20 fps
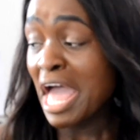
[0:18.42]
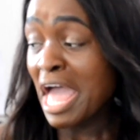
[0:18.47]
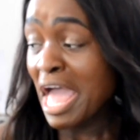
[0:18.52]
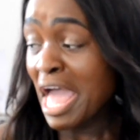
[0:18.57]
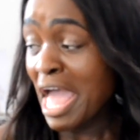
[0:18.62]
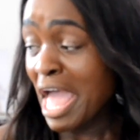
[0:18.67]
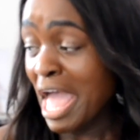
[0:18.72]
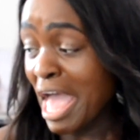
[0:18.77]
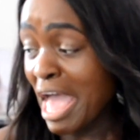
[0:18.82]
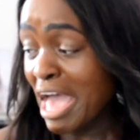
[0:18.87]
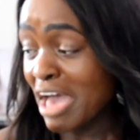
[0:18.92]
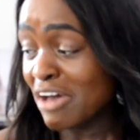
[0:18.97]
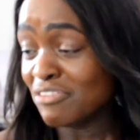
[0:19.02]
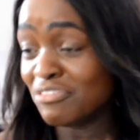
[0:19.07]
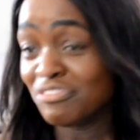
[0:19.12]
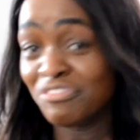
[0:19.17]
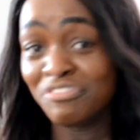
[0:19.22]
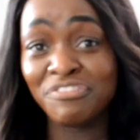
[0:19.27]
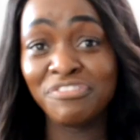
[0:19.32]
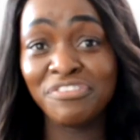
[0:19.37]

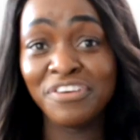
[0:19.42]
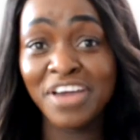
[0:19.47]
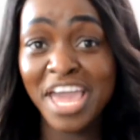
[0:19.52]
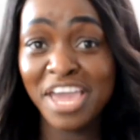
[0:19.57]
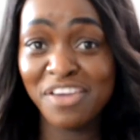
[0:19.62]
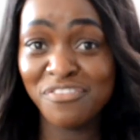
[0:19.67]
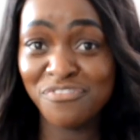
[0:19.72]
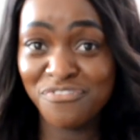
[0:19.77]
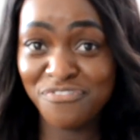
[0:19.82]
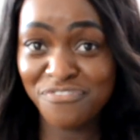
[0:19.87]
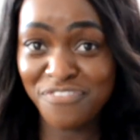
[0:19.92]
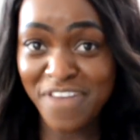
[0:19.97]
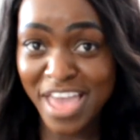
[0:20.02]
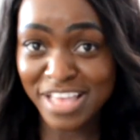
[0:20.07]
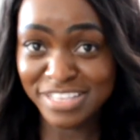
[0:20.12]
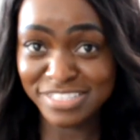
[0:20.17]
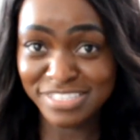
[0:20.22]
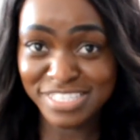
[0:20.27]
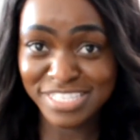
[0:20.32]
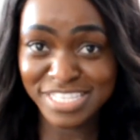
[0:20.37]
have a
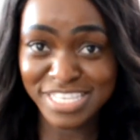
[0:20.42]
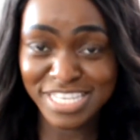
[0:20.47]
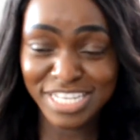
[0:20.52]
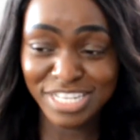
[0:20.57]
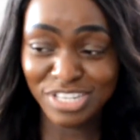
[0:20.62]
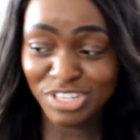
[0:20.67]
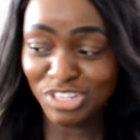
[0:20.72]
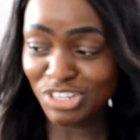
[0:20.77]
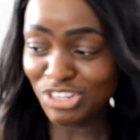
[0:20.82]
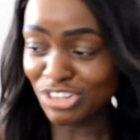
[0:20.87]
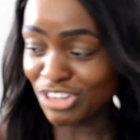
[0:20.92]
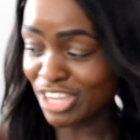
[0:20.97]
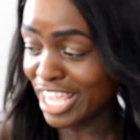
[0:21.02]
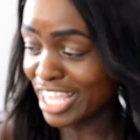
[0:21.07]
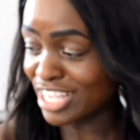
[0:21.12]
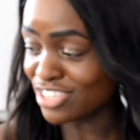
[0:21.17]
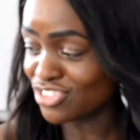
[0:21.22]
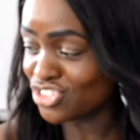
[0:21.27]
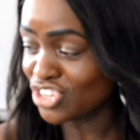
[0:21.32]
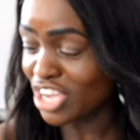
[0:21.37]
fancy
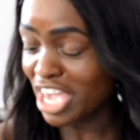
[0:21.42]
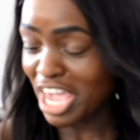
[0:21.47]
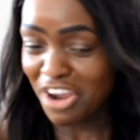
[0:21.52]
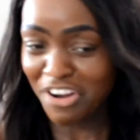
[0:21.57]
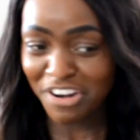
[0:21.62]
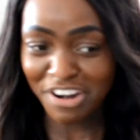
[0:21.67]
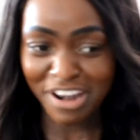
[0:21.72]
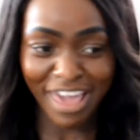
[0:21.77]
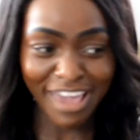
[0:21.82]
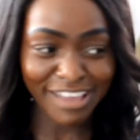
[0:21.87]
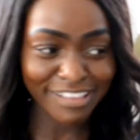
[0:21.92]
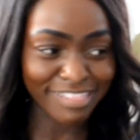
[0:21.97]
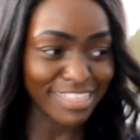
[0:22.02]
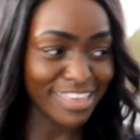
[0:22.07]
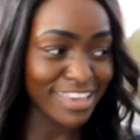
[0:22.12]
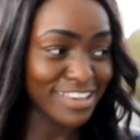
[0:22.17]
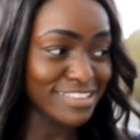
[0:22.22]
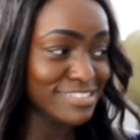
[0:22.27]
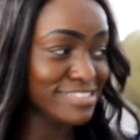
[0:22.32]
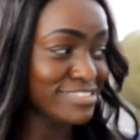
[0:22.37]
looking chair like
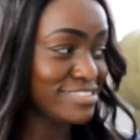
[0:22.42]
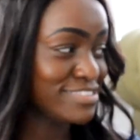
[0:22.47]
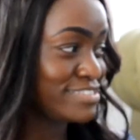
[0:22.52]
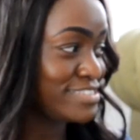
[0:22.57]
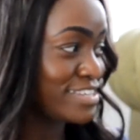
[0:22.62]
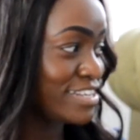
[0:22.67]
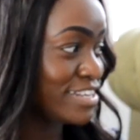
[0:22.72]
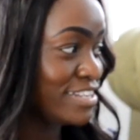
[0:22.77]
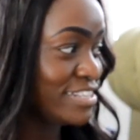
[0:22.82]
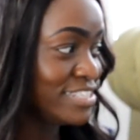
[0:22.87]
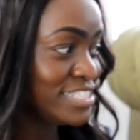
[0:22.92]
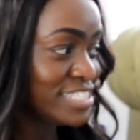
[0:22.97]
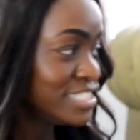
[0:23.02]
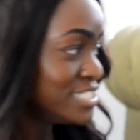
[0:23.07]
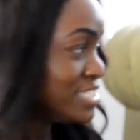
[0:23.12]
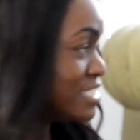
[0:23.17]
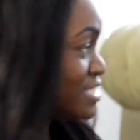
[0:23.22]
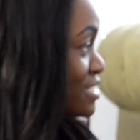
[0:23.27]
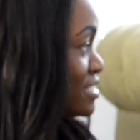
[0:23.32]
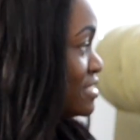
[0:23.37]
this and a,
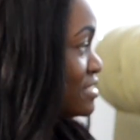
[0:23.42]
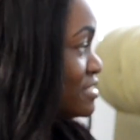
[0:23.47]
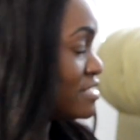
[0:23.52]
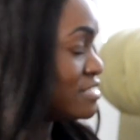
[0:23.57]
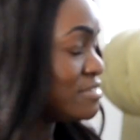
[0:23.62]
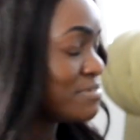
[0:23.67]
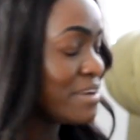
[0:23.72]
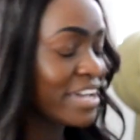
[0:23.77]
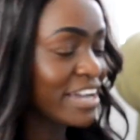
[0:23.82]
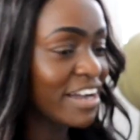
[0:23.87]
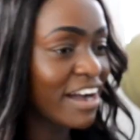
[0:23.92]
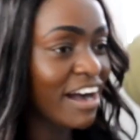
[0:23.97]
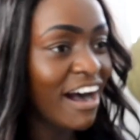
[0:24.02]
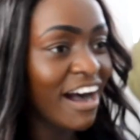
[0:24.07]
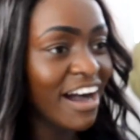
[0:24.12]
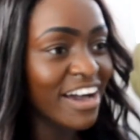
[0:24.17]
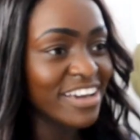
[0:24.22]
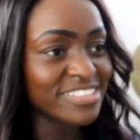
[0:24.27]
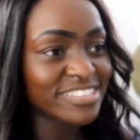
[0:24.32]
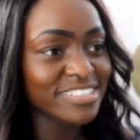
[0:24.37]
oh my
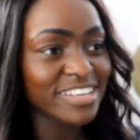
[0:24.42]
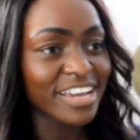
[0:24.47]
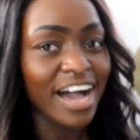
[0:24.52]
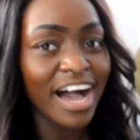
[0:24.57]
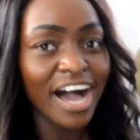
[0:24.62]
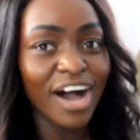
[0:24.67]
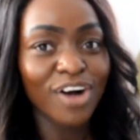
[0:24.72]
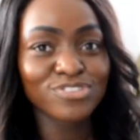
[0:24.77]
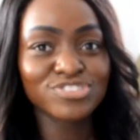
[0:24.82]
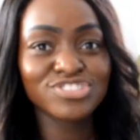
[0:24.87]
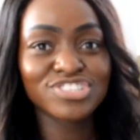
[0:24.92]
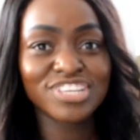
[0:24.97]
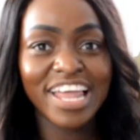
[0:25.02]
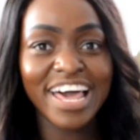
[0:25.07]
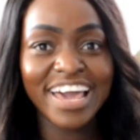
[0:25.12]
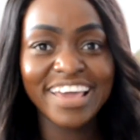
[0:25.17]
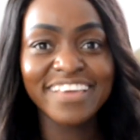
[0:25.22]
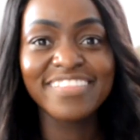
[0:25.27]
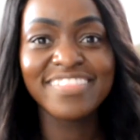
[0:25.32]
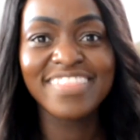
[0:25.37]
gosh, couch
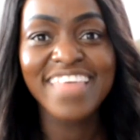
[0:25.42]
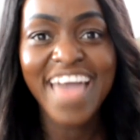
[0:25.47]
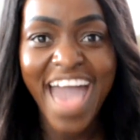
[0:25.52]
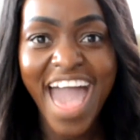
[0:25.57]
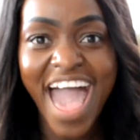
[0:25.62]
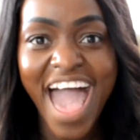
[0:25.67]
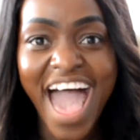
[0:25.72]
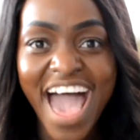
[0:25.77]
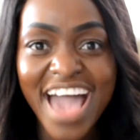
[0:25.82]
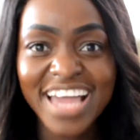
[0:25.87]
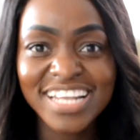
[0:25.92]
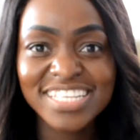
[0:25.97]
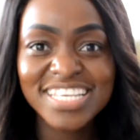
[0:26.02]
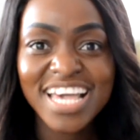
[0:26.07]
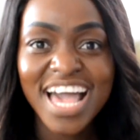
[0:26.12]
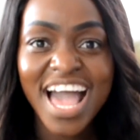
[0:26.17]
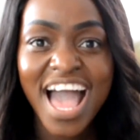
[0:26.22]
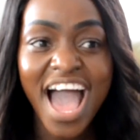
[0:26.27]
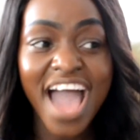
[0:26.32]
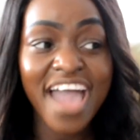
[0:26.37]
like that.
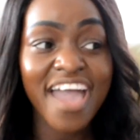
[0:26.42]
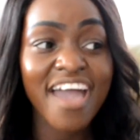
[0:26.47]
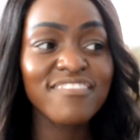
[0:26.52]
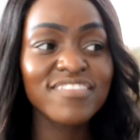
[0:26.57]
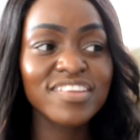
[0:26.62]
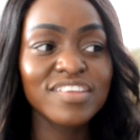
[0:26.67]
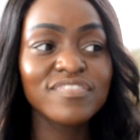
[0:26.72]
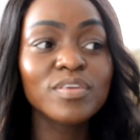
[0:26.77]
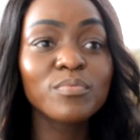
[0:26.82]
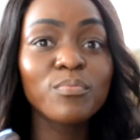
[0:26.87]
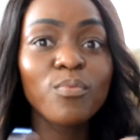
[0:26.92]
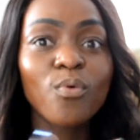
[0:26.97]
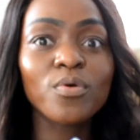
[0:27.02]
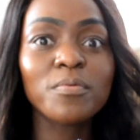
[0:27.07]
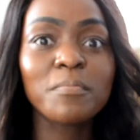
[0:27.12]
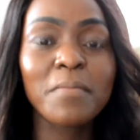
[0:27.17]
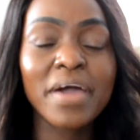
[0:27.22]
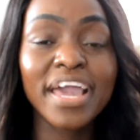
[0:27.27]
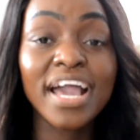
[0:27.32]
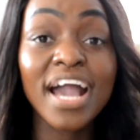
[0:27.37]
I haven't even
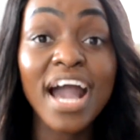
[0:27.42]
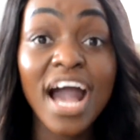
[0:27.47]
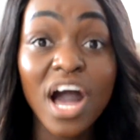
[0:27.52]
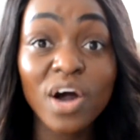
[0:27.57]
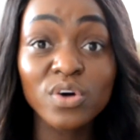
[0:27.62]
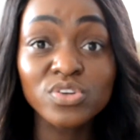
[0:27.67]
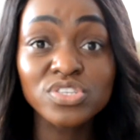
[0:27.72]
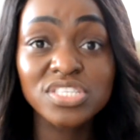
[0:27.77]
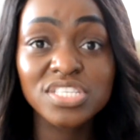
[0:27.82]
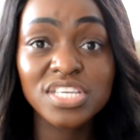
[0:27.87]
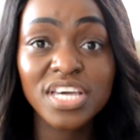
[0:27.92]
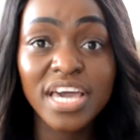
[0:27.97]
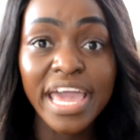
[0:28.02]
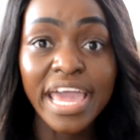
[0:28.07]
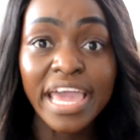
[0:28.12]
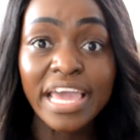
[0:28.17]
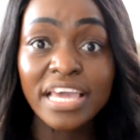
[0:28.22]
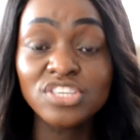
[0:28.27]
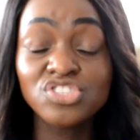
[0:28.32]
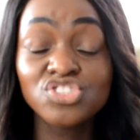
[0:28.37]
bought my couch,
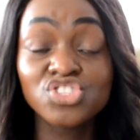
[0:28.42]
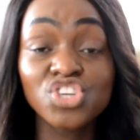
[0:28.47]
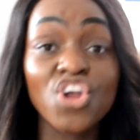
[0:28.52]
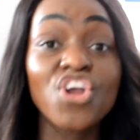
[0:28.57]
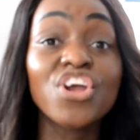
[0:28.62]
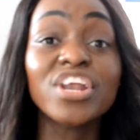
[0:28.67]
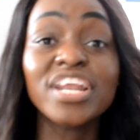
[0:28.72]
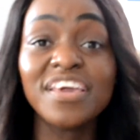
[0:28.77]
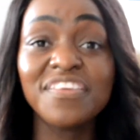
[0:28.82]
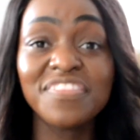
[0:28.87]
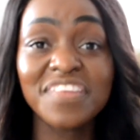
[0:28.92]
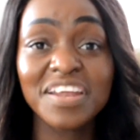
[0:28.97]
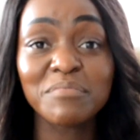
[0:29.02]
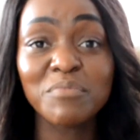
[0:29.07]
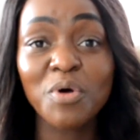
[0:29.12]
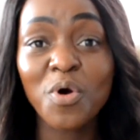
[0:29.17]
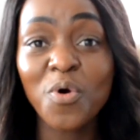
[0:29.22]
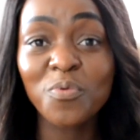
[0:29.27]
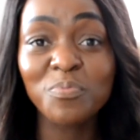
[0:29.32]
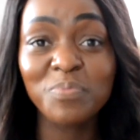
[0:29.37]
a journey that
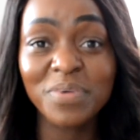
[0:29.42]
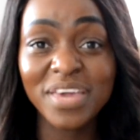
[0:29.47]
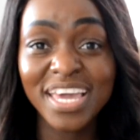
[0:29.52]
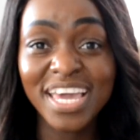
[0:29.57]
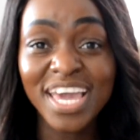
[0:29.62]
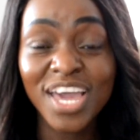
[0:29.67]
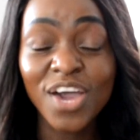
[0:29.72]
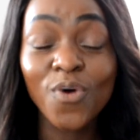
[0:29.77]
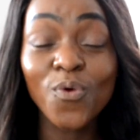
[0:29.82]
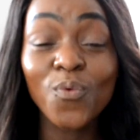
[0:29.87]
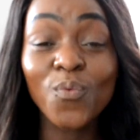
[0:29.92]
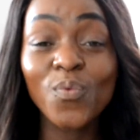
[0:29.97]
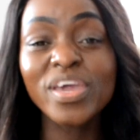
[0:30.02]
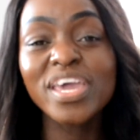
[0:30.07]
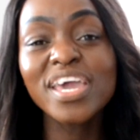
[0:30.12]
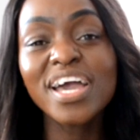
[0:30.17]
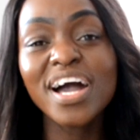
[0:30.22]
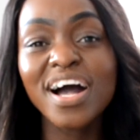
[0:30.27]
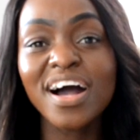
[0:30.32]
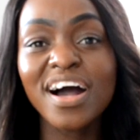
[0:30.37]
I'm hoping
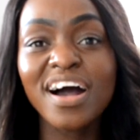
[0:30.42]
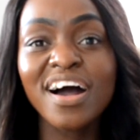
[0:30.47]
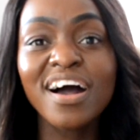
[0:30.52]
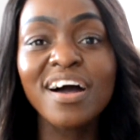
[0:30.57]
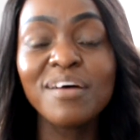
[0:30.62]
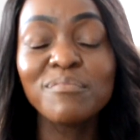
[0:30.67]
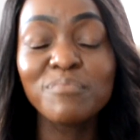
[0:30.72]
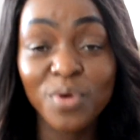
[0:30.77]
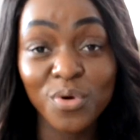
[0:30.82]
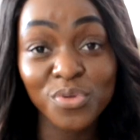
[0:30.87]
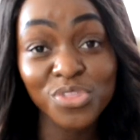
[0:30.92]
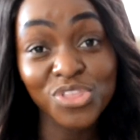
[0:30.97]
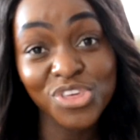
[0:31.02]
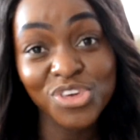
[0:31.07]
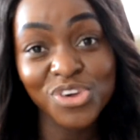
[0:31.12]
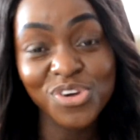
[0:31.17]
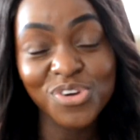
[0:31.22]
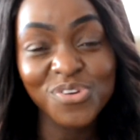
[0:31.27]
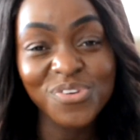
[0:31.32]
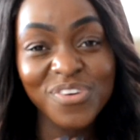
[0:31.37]
we are, both
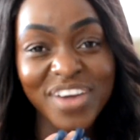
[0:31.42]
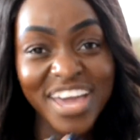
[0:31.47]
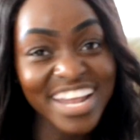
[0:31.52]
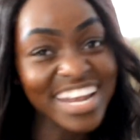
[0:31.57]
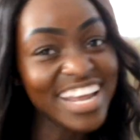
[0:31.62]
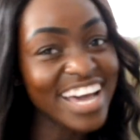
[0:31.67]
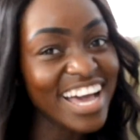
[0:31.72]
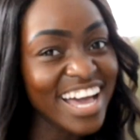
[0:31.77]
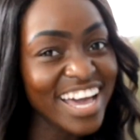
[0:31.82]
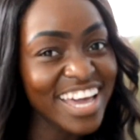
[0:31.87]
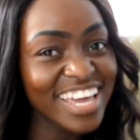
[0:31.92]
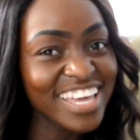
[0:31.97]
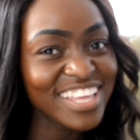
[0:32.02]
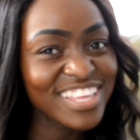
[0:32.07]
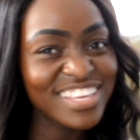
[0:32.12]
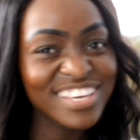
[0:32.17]
you and I,